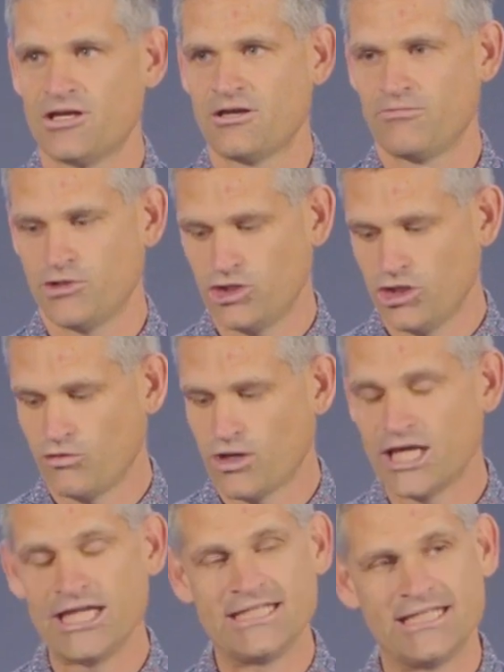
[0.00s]
But you know
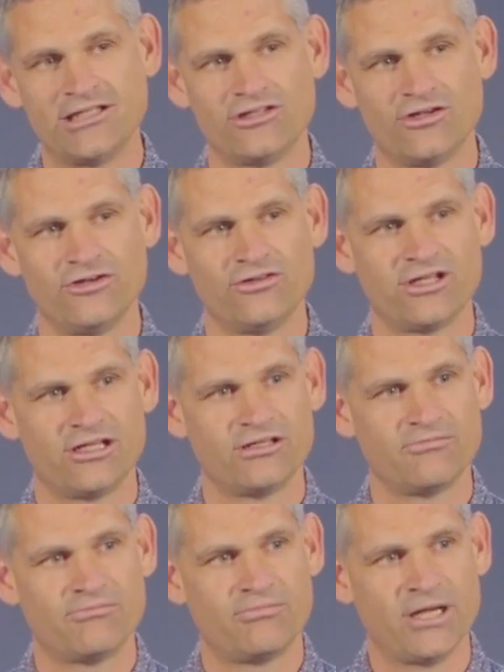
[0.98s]
what he didn't do
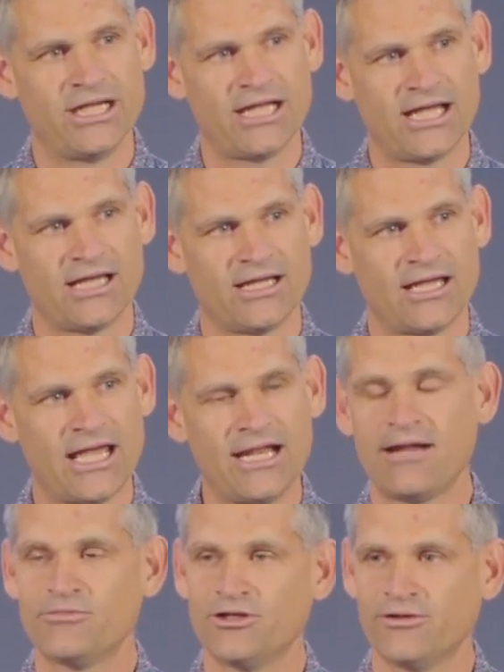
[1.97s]
that Peter ended
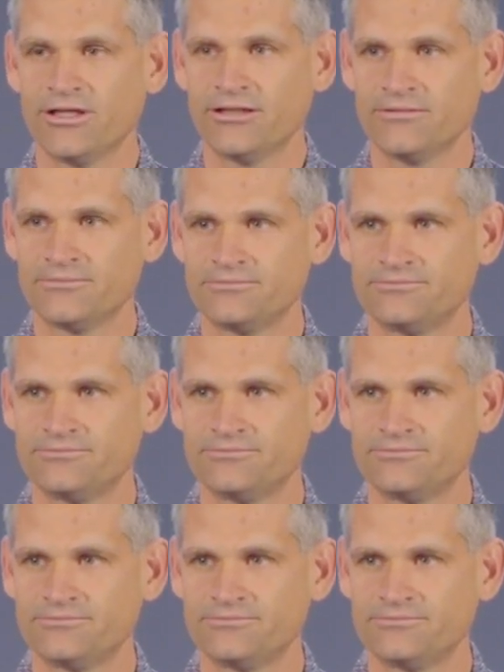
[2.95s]
up doing?